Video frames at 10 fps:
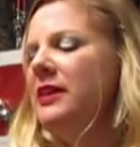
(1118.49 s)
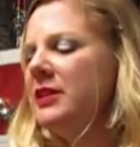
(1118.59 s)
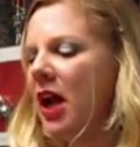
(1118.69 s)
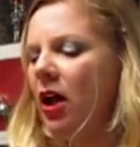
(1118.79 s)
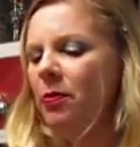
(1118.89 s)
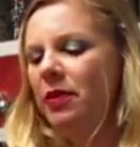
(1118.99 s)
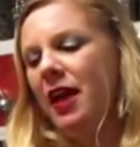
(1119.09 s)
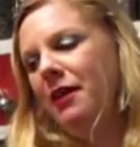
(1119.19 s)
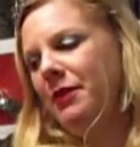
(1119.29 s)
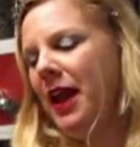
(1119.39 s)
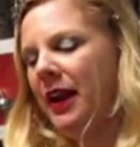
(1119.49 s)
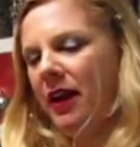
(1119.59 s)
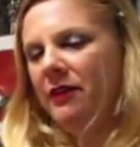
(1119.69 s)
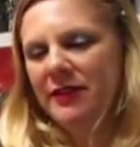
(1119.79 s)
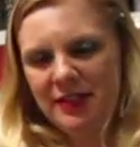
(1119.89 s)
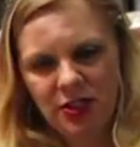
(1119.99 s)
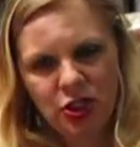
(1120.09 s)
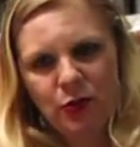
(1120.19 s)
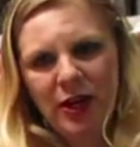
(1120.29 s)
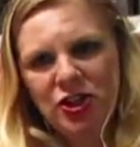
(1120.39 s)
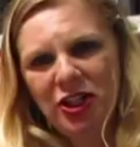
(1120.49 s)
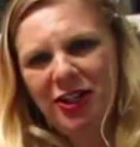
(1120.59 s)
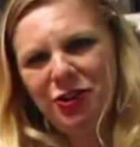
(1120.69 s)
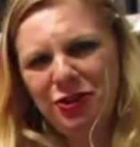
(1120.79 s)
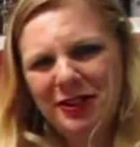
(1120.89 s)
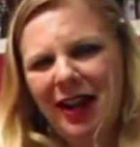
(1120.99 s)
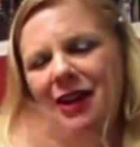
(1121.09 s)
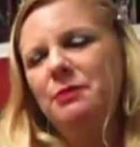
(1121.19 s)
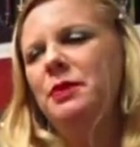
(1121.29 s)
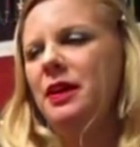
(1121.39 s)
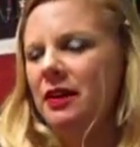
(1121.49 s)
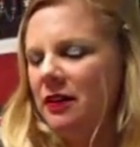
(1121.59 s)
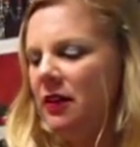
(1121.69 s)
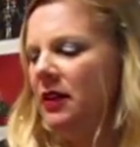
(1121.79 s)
to help them get out of a situation. And you're just kind of being